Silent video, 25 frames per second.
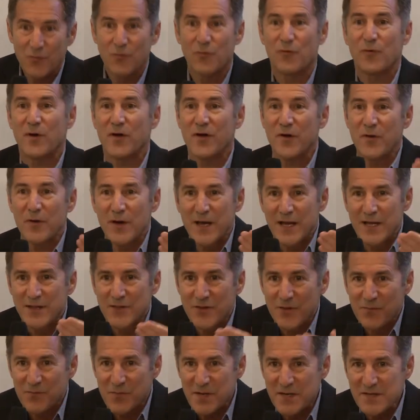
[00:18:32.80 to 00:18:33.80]
We're in
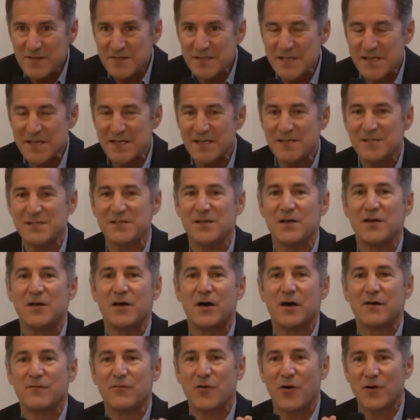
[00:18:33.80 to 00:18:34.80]
the business
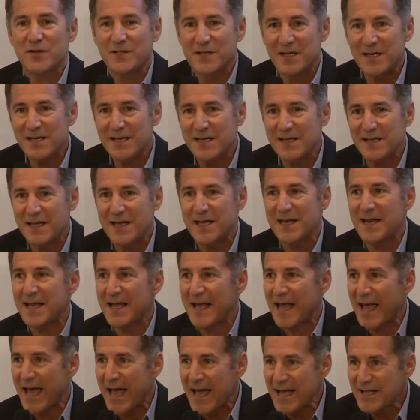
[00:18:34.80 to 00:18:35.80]
of
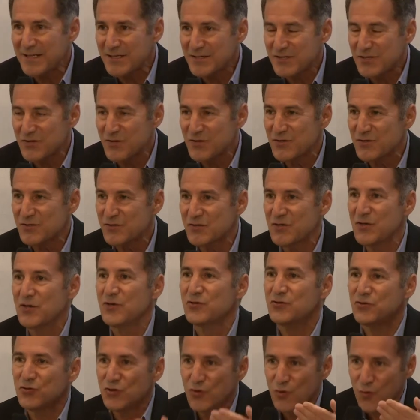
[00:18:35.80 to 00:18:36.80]
articulating answers
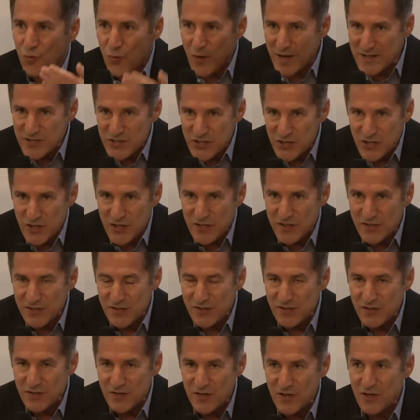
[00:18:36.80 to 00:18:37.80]
to
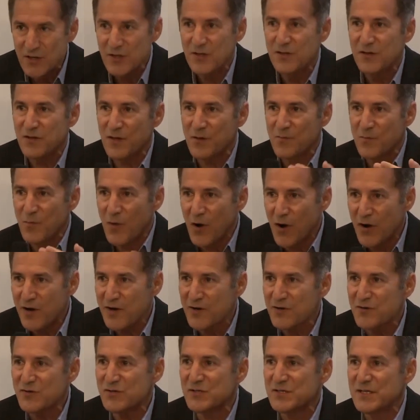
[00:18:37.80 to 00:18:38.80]
questions that
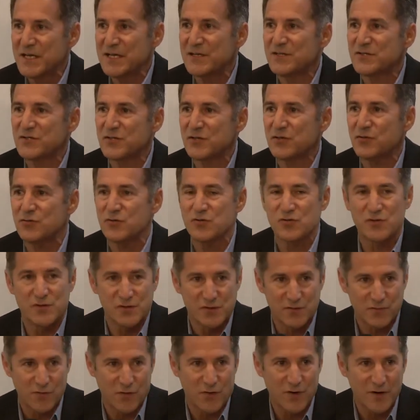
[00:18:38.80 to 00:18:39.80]
marketers need
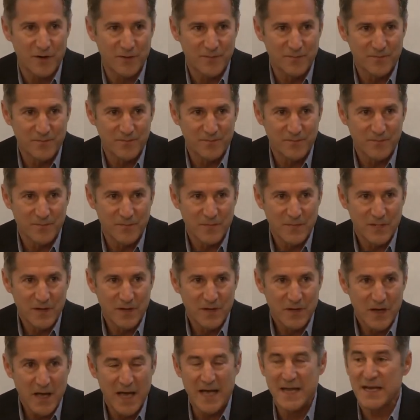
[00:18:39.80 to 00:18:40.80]
solutions for.
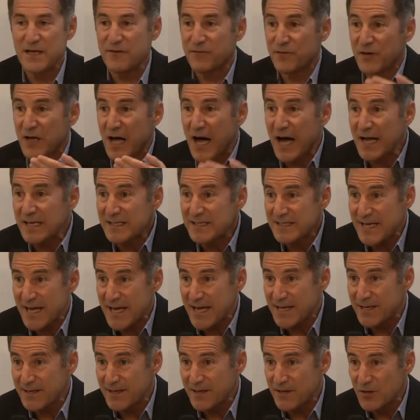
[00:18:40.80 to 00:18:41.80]
And if
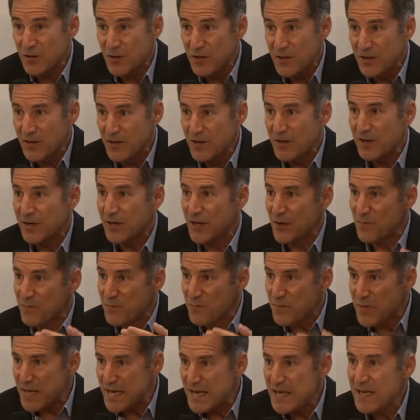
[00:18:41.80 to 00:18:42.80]
content can
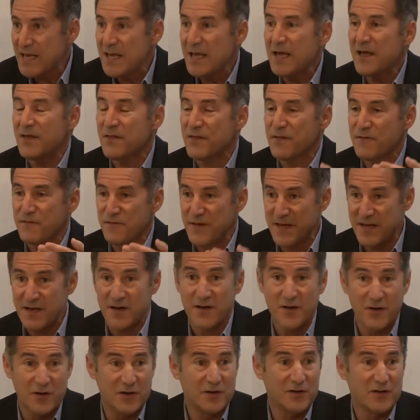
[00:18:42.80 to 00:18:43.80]
be the
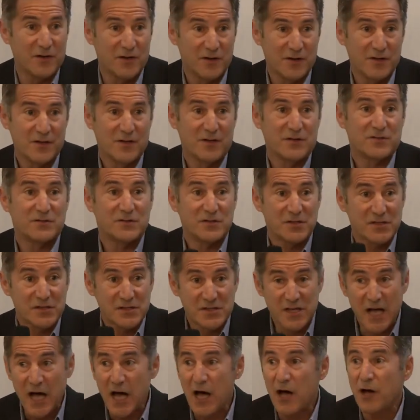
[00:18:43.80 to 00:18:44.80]
vehicle to
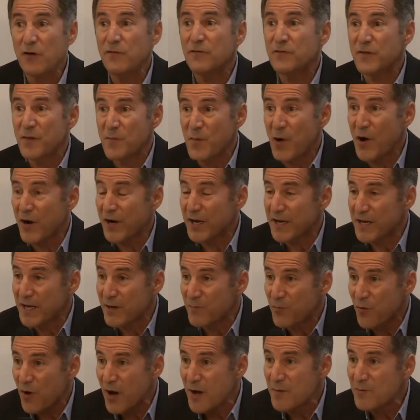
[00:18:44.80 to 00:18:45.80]
solve the marketing
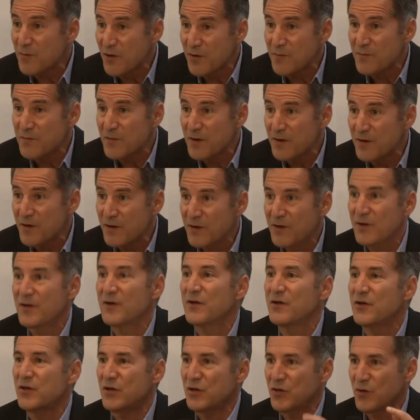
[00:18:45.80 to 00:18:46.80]
problem,
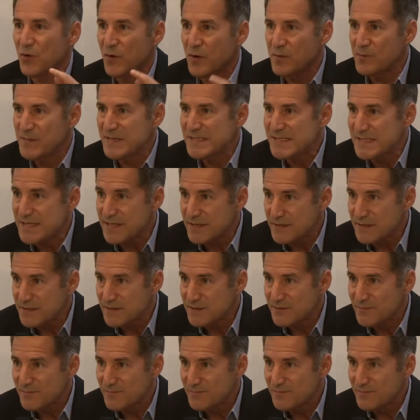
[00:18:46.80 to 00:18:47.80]
you're in business.